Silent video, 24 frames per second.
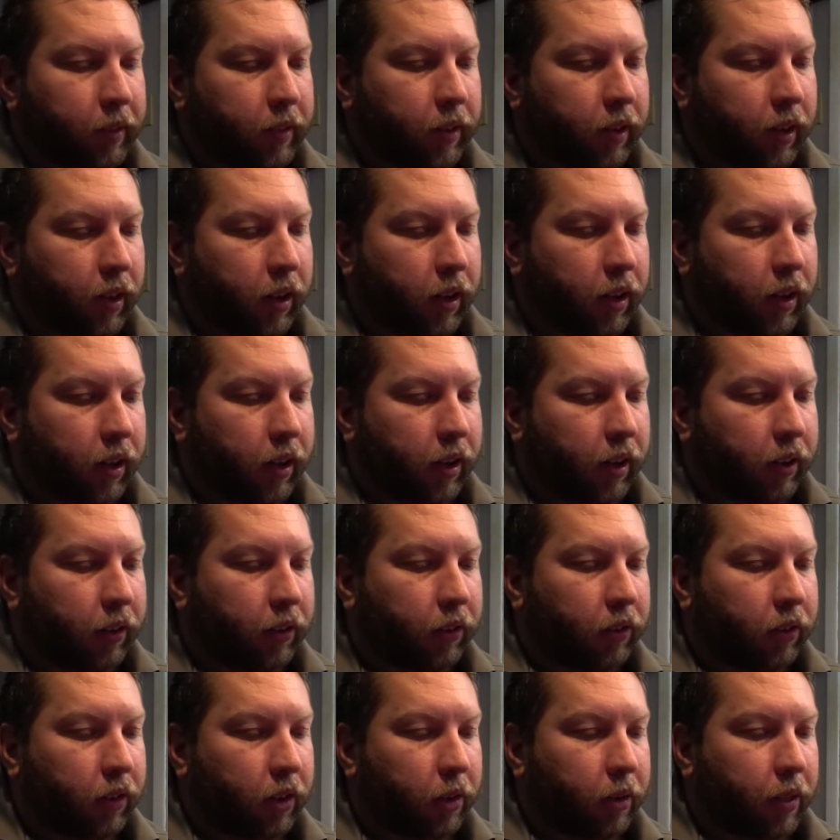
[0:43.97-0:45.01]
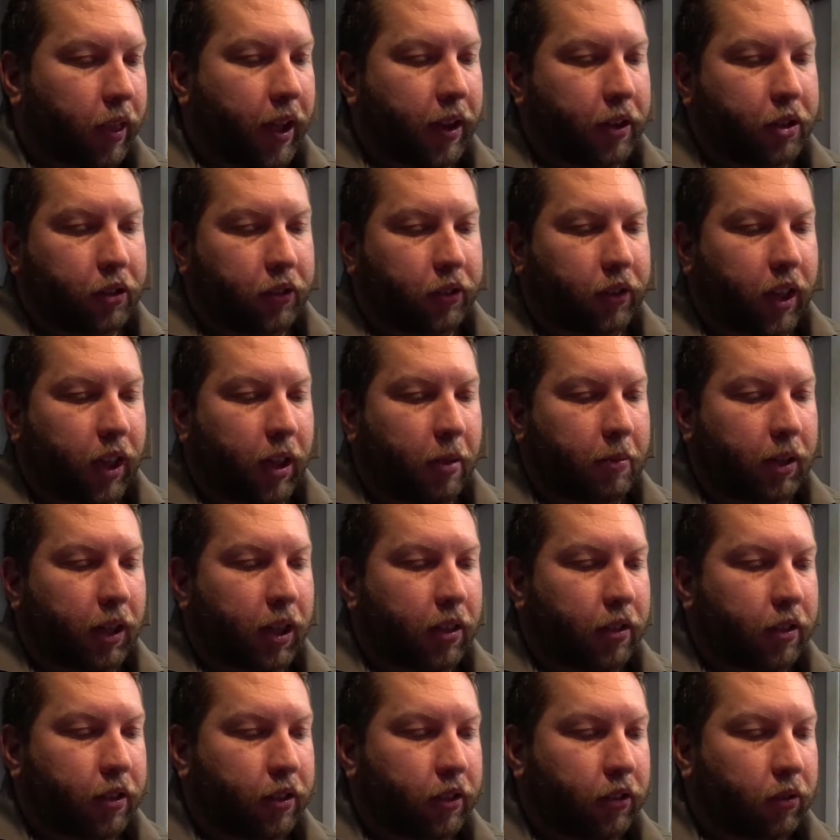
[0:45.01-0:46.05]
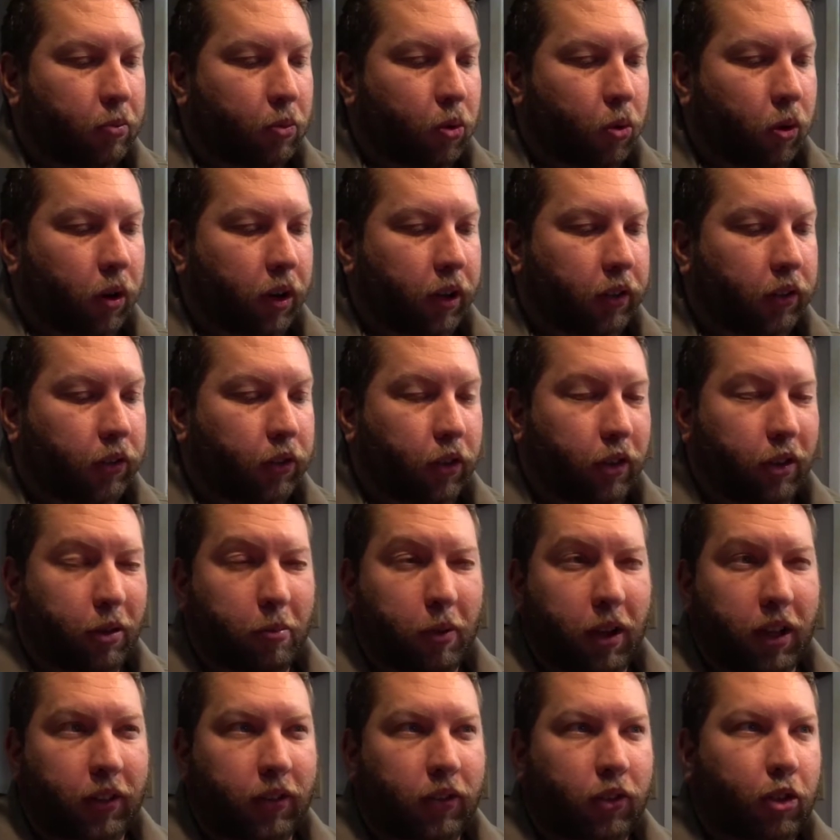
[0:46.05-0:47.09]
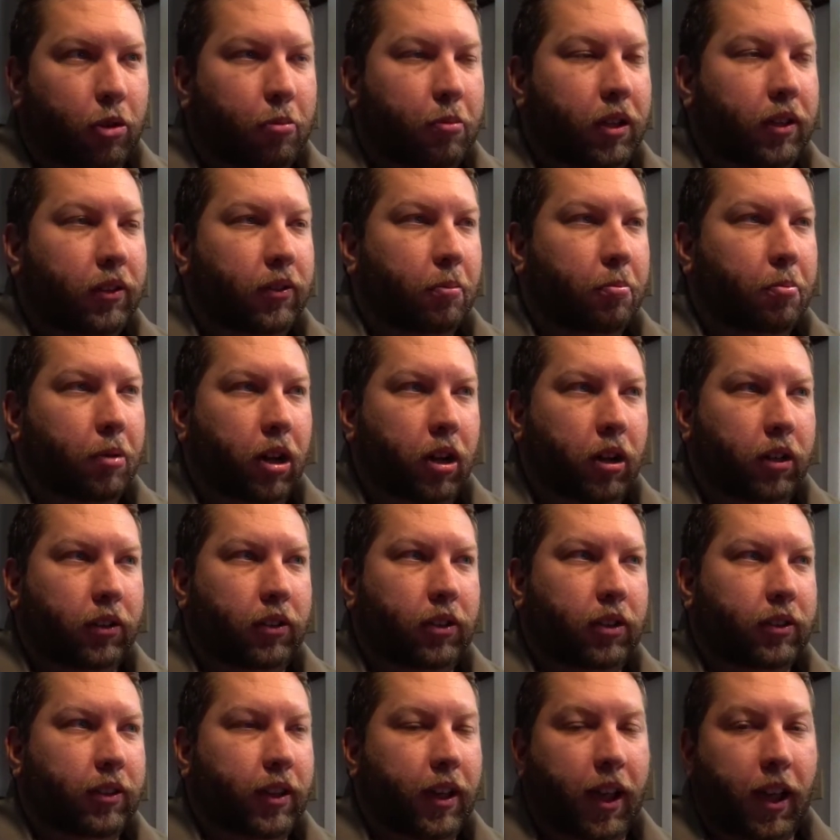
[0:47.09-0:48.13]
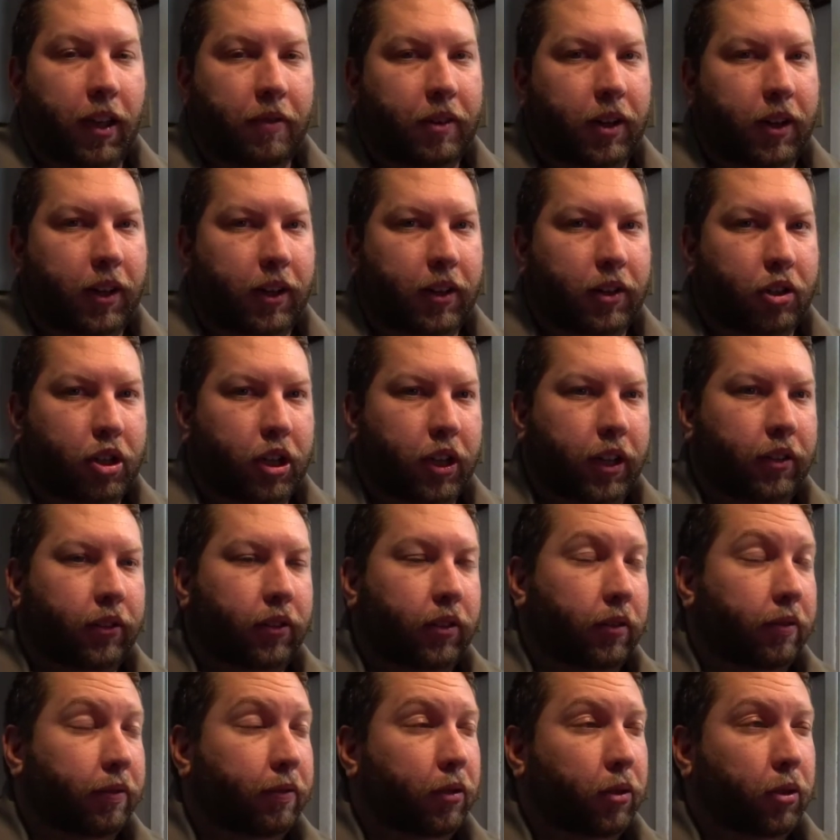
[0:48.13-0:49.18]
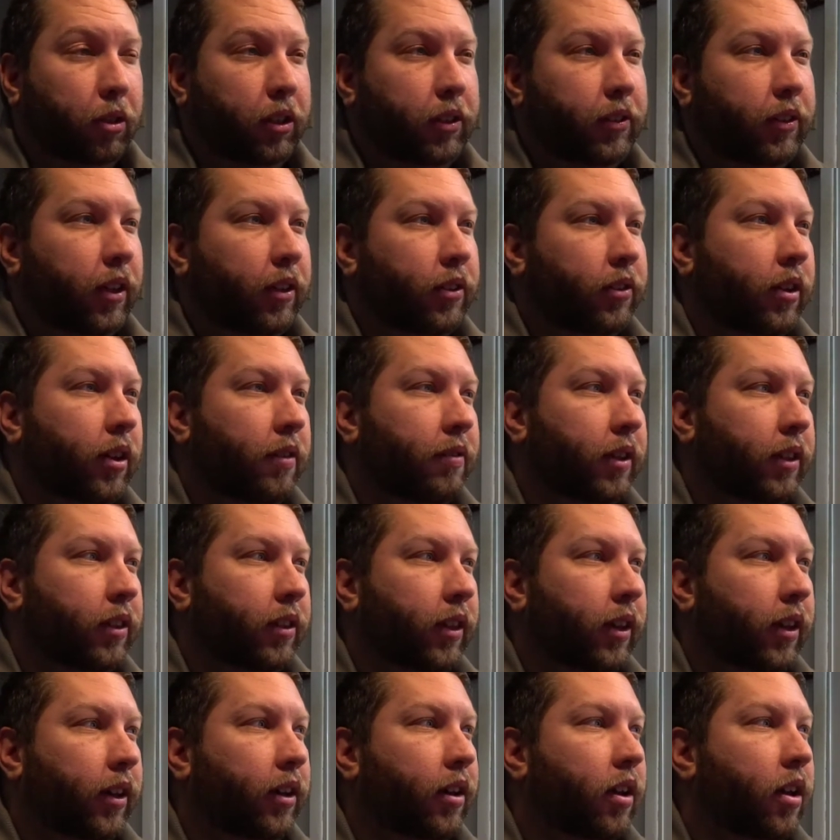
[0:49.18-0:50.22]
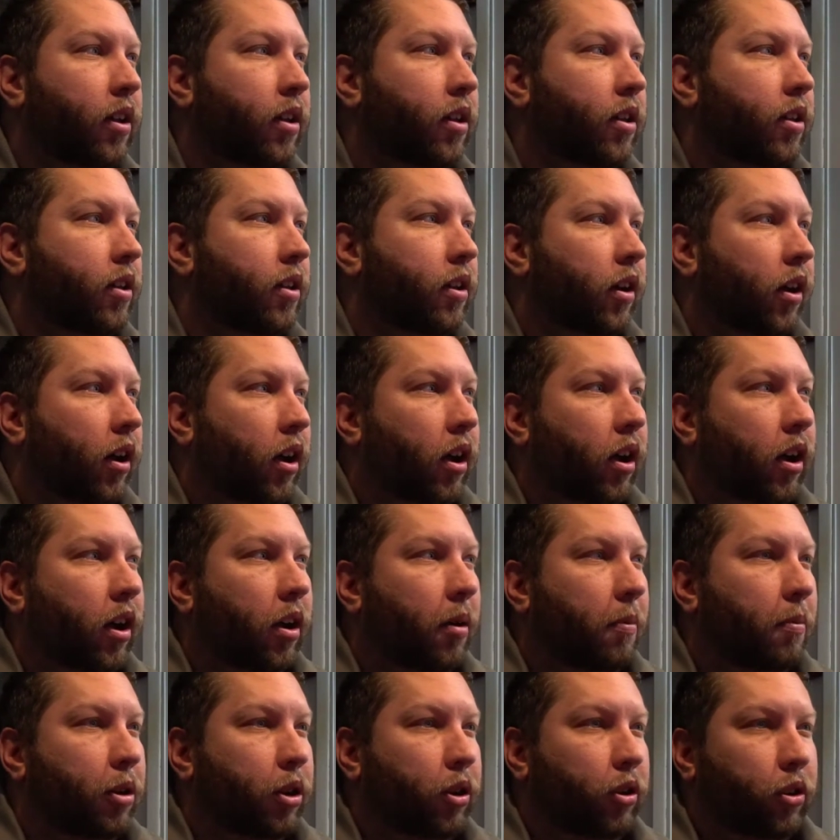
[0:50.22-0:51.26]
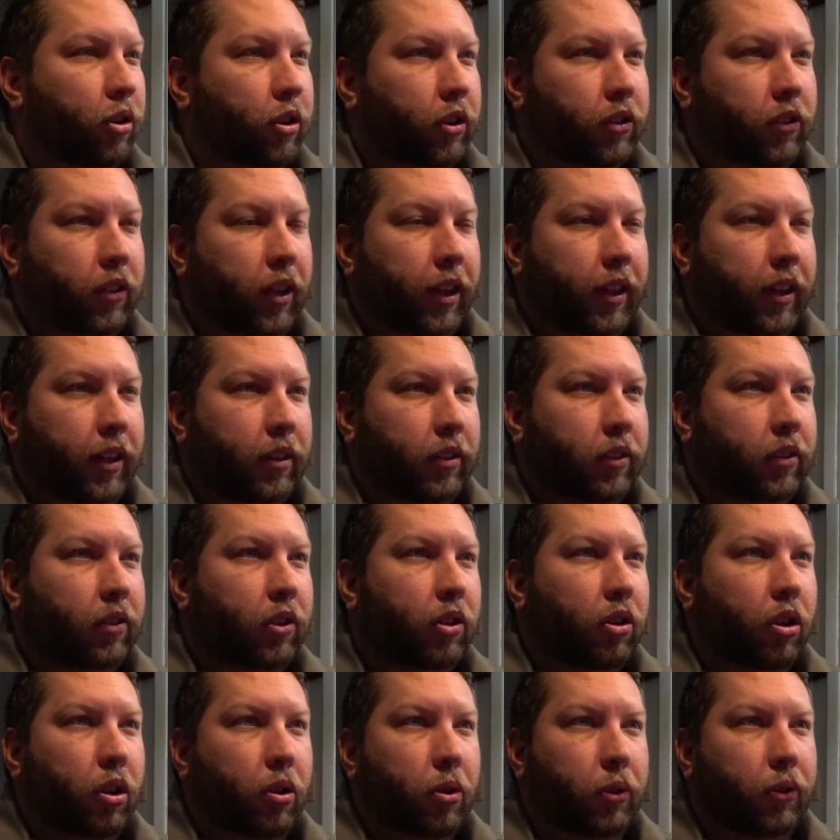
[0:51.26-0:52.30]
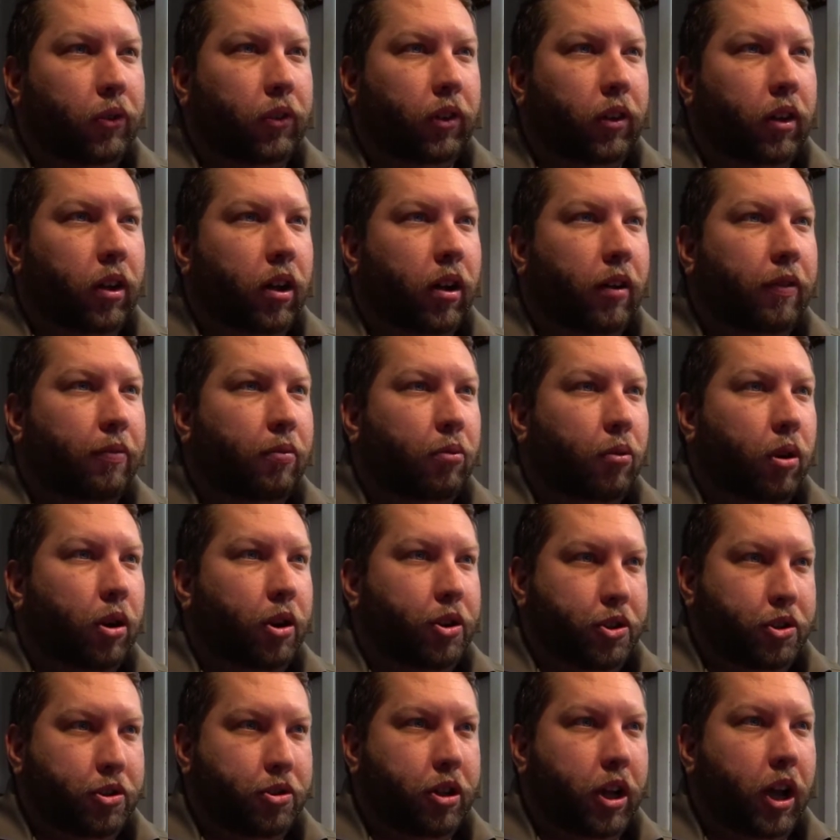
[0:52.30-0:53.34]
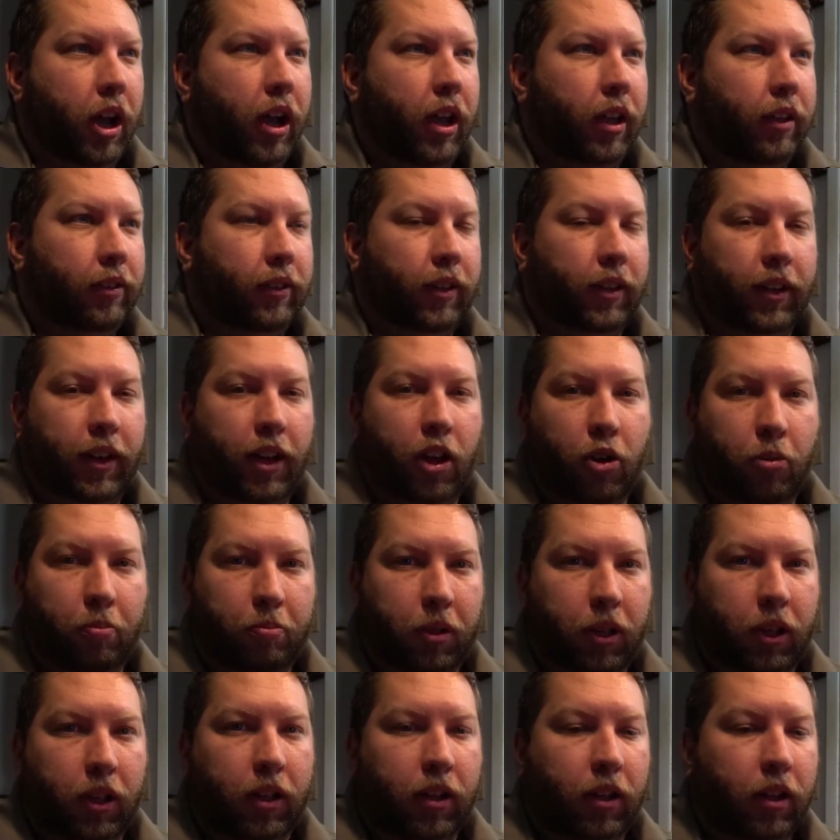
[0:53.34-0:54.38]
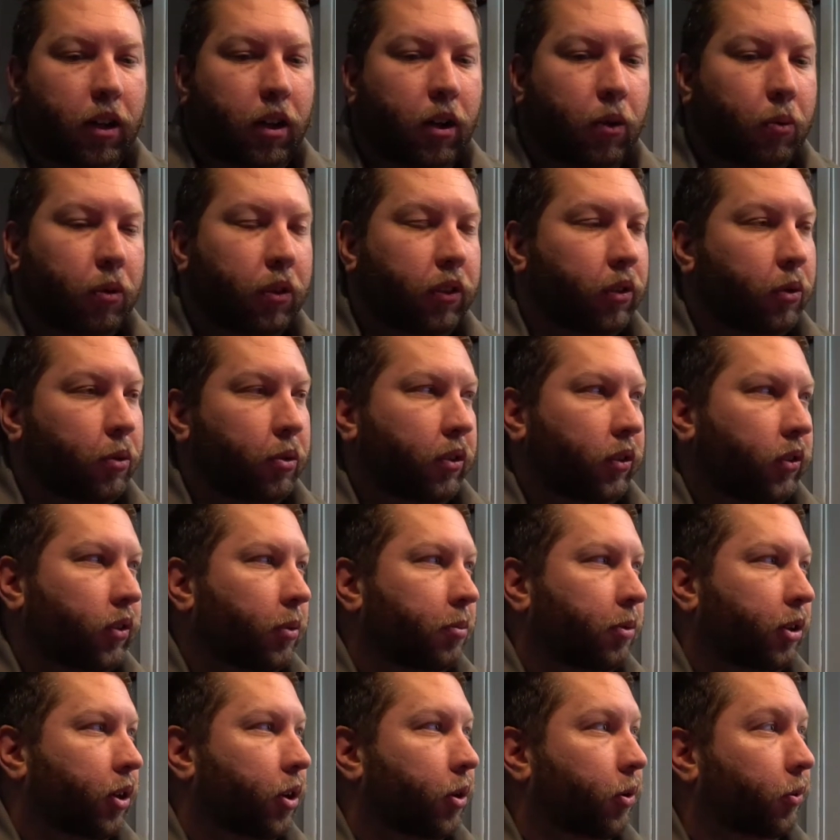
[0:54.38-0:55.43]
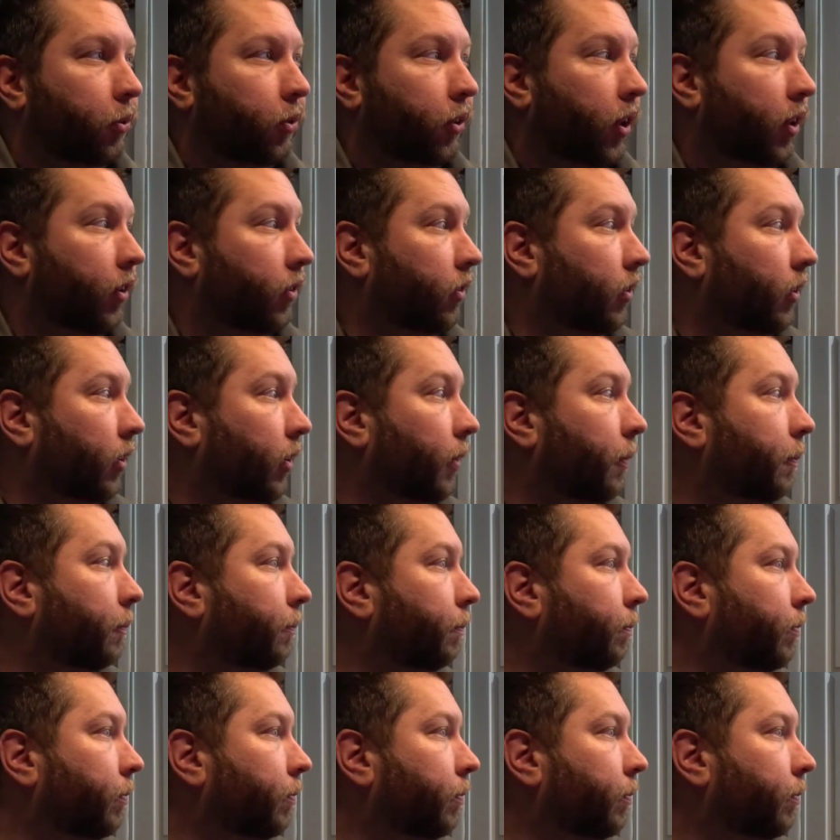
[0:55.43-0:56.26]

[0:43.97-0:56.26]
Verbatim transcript: Uh, so that just came together this morning. So there might still be some bugs because I haven't had a chance to fully test everything. Uh, but it looks like it's close enough where you guys can help me uh, with doing some of your own testing.